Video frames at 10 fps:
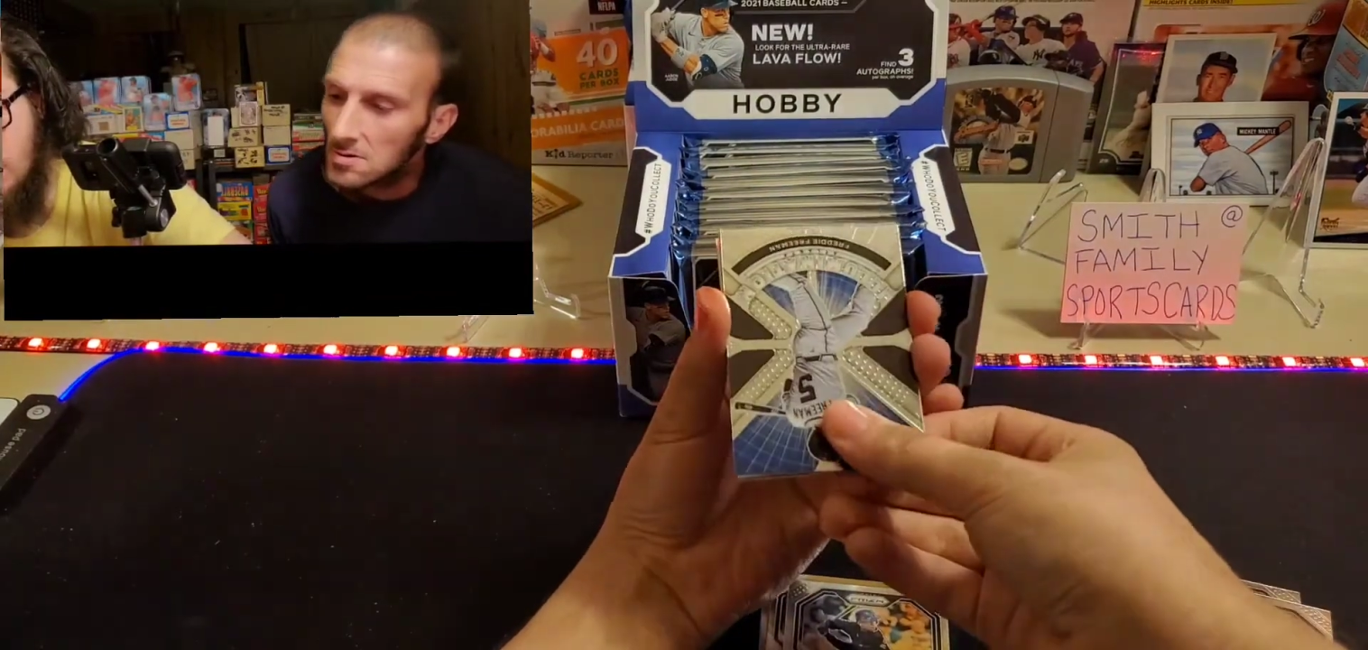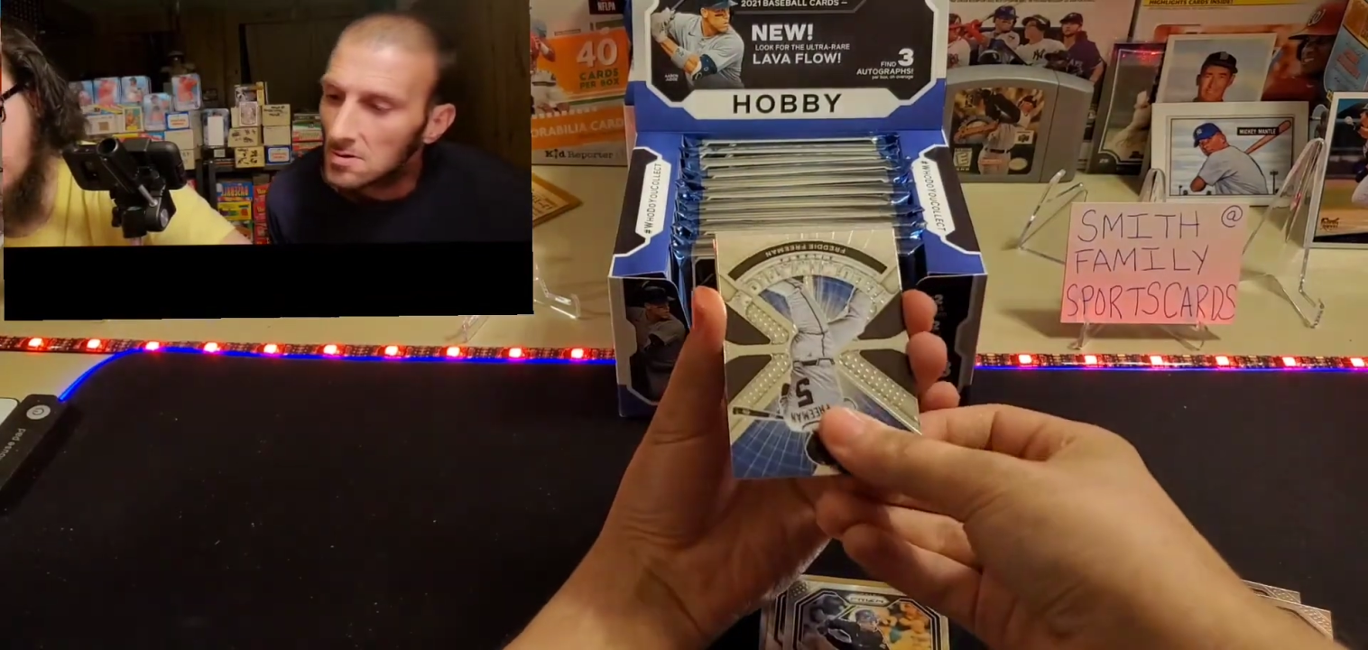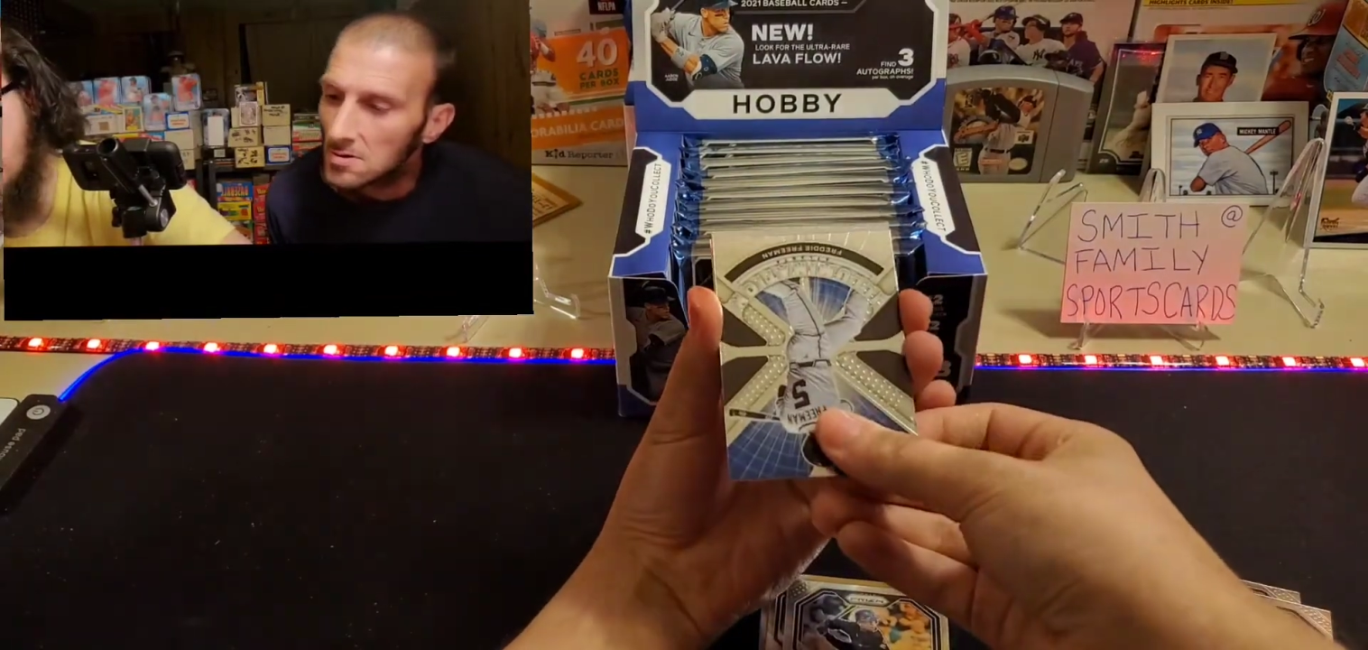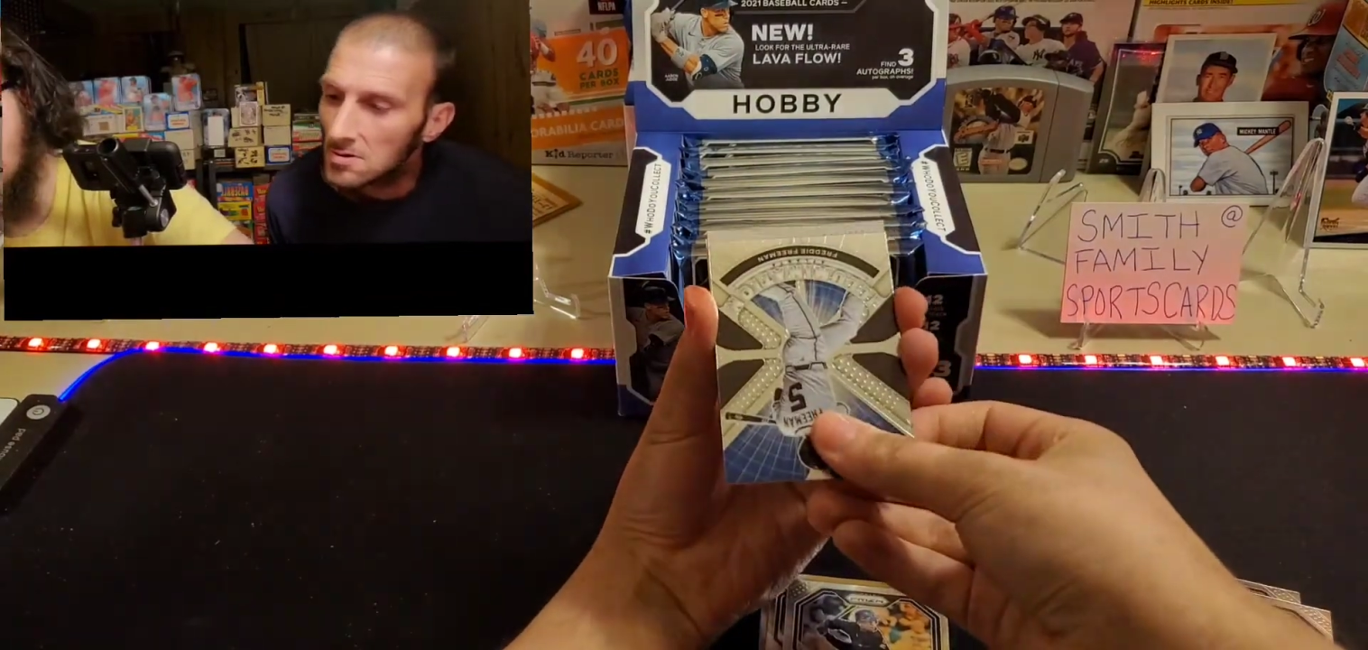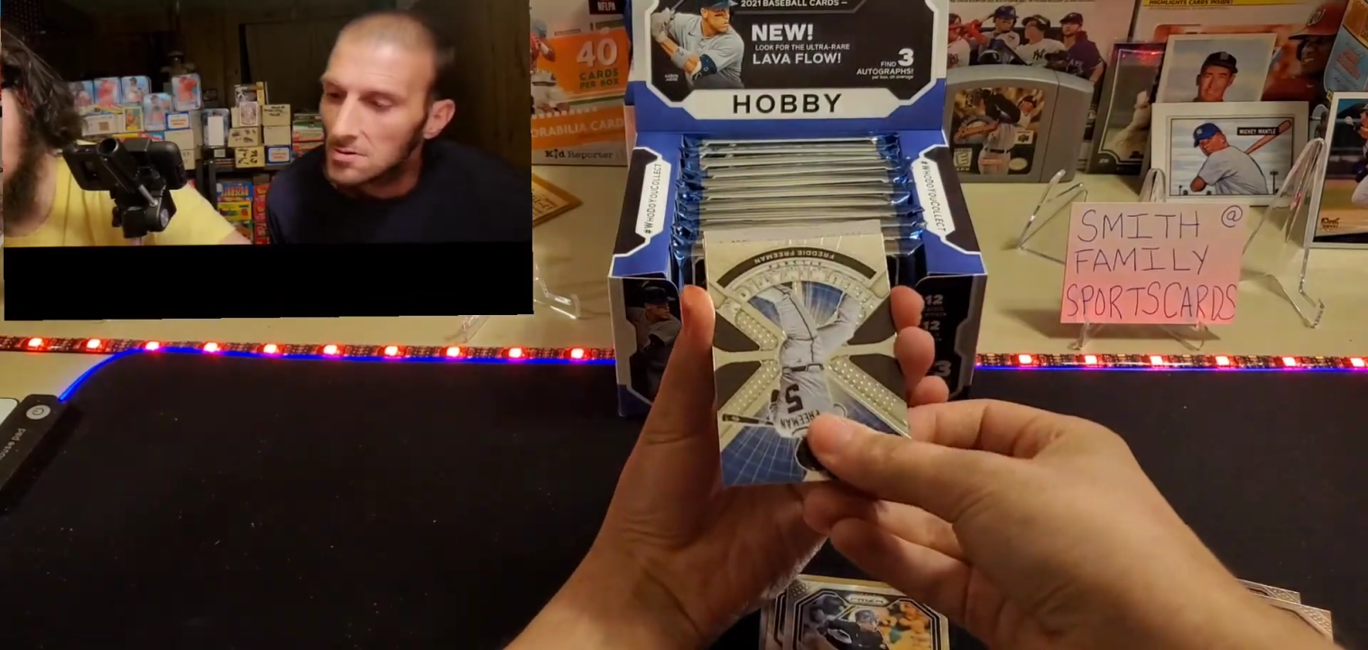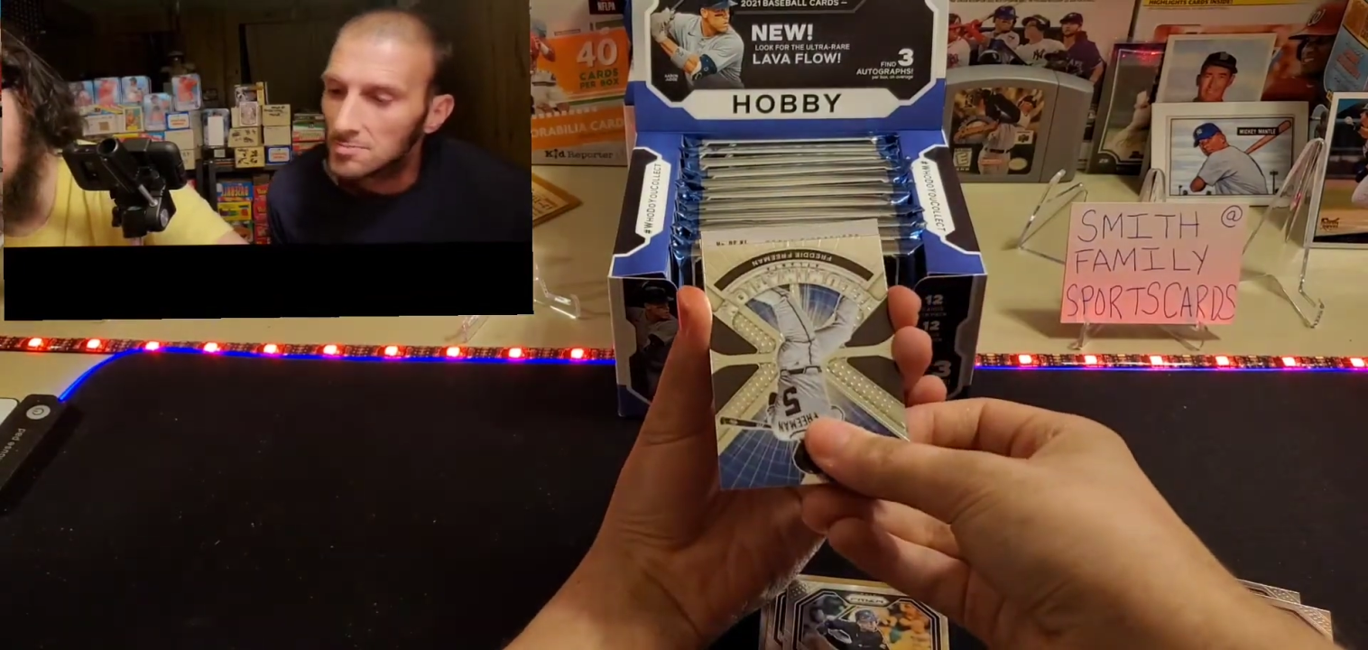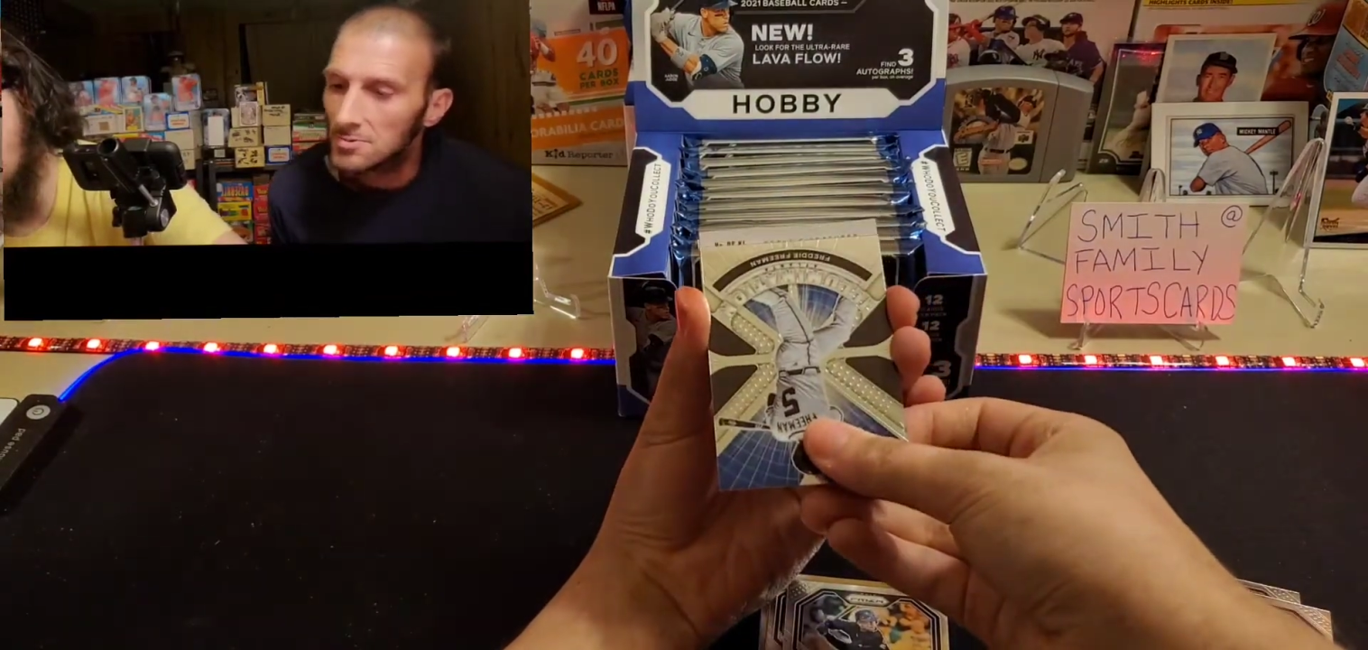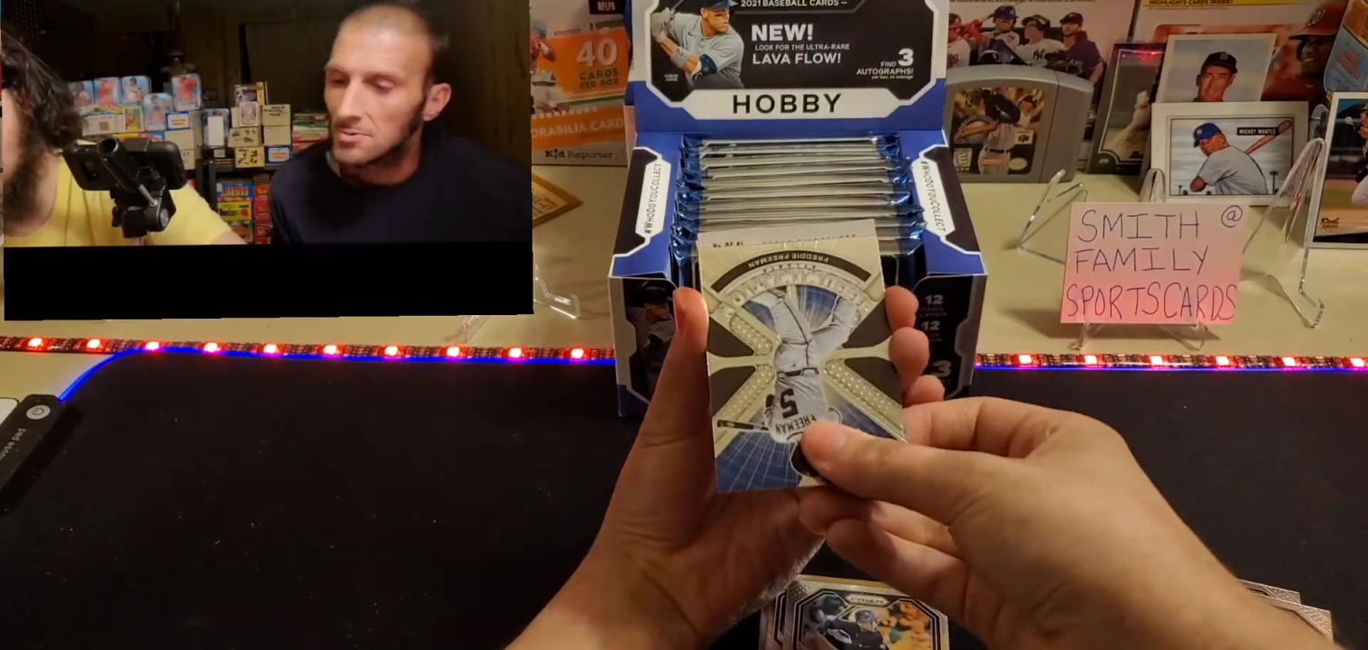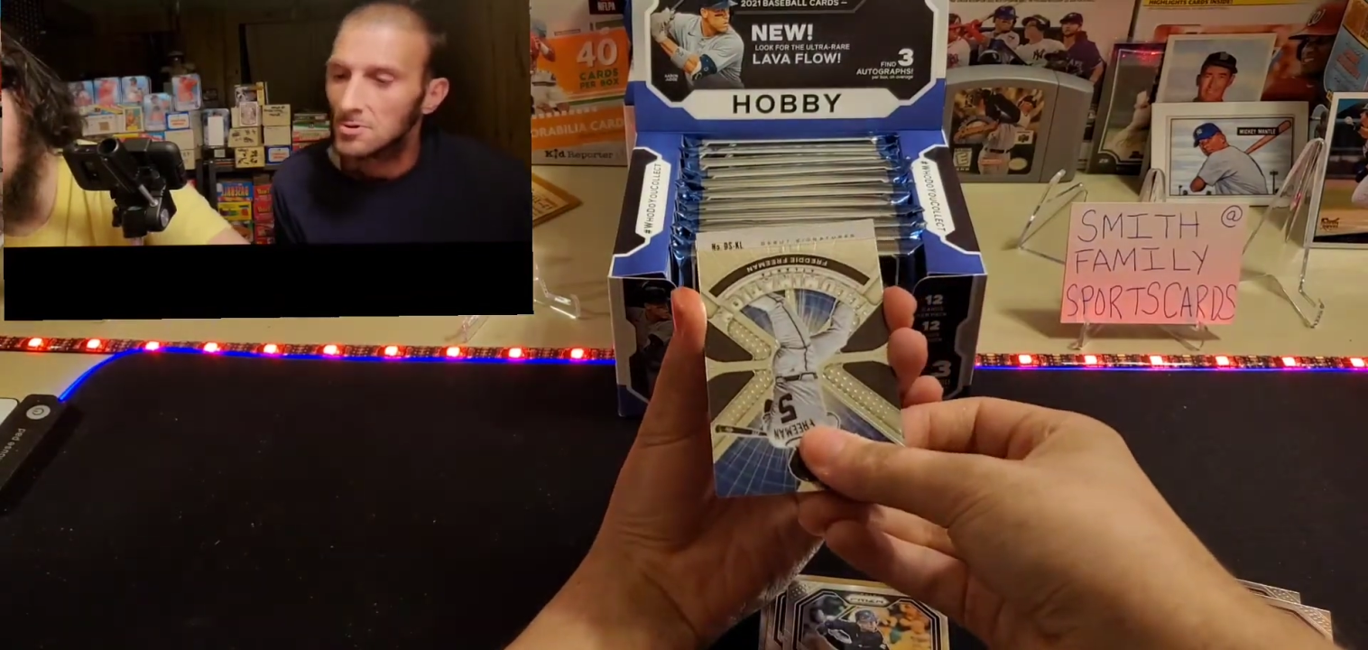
you, boy.